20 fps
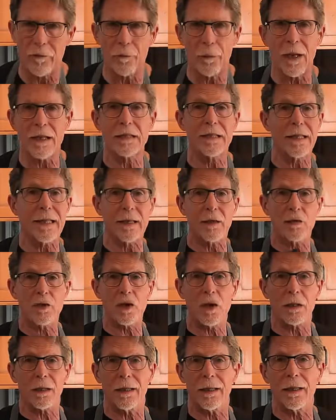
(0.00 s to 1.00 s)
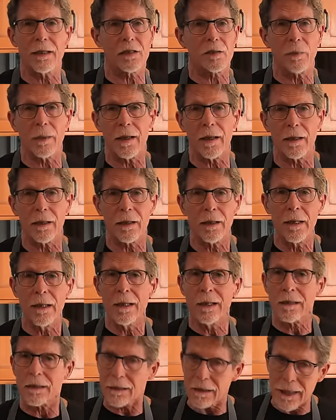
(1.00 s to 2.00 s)
of pasilla chili as being
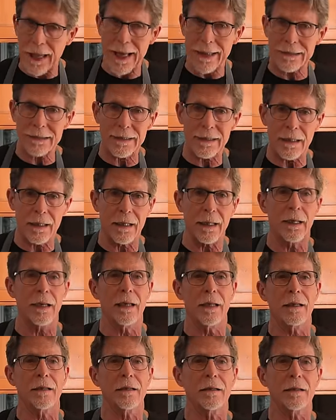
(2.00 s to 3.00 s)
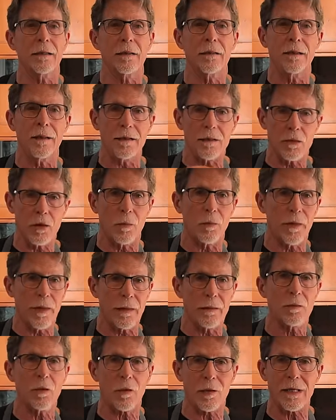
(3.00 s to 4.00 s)
classic in the sopa
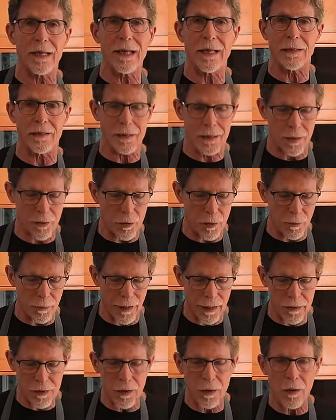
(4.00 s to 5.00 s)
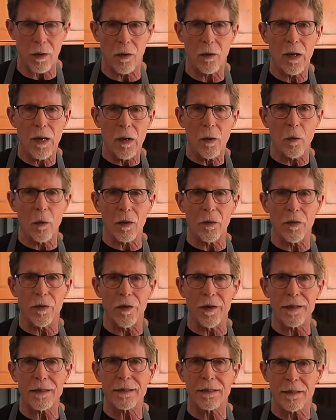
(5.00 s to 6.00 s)
de tortilla in central Mexico. Well,
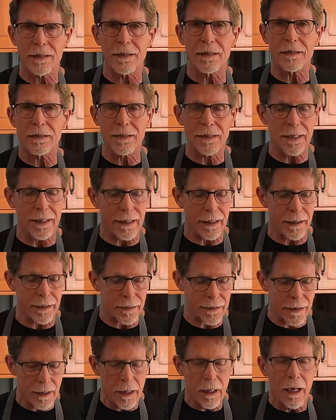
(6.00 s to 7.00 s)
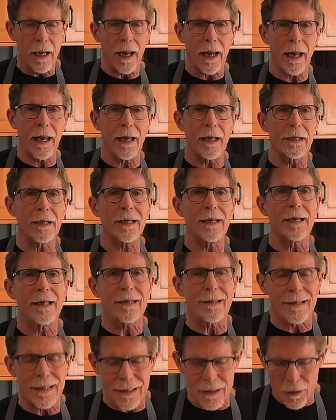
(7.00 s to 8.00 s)
this is it. And
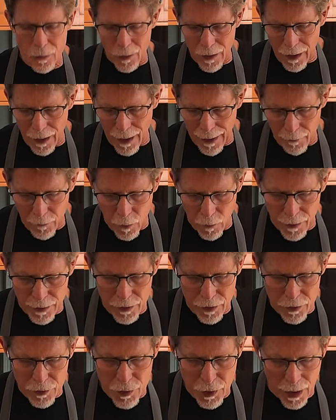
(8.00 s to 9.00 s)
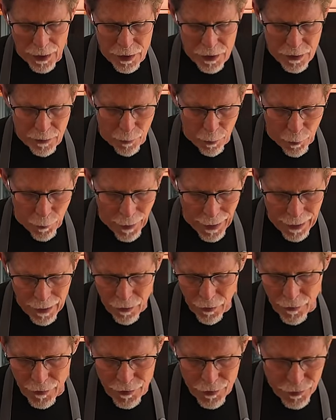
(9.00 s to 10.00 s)
this one, I'm going to just break
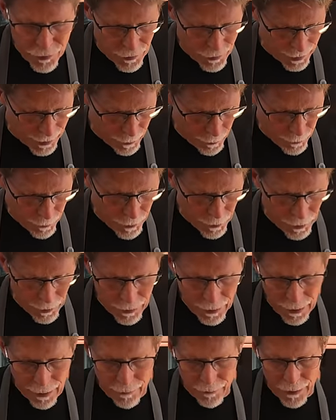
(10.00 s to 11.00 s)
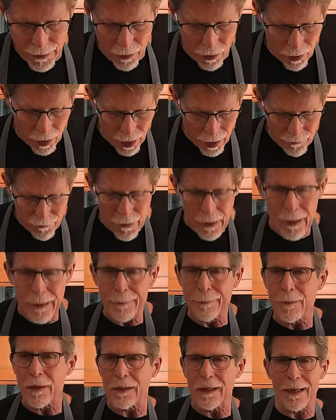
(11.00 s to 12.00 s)
the stem part of it
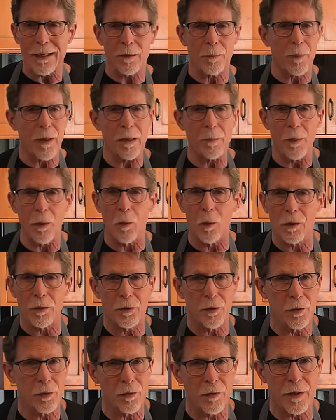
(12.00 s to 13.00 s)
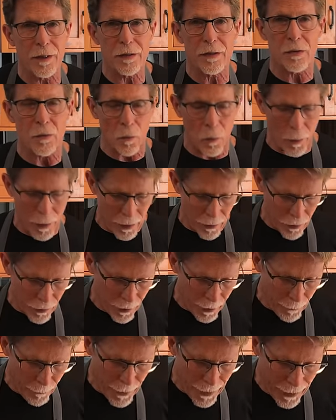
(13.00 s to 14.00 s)
off. A lot of people will do this with
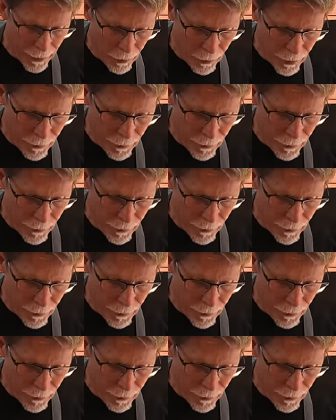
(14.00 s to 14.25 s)
a pair